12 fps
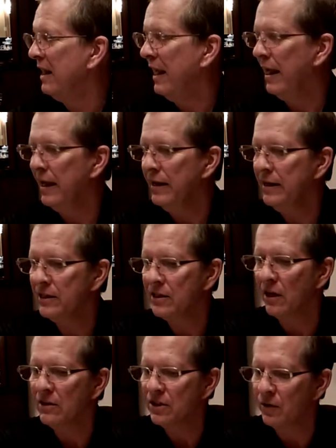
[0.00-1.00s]
And it's
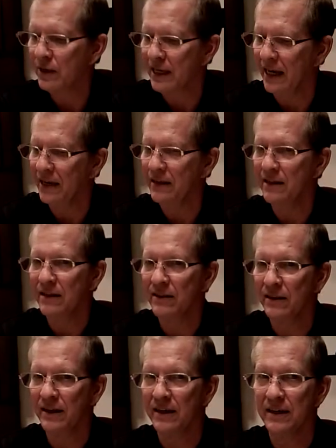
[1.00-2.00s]
also, again,
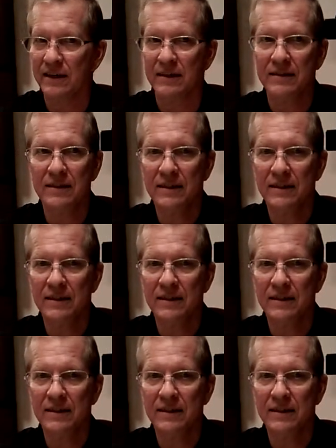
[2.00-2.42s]
the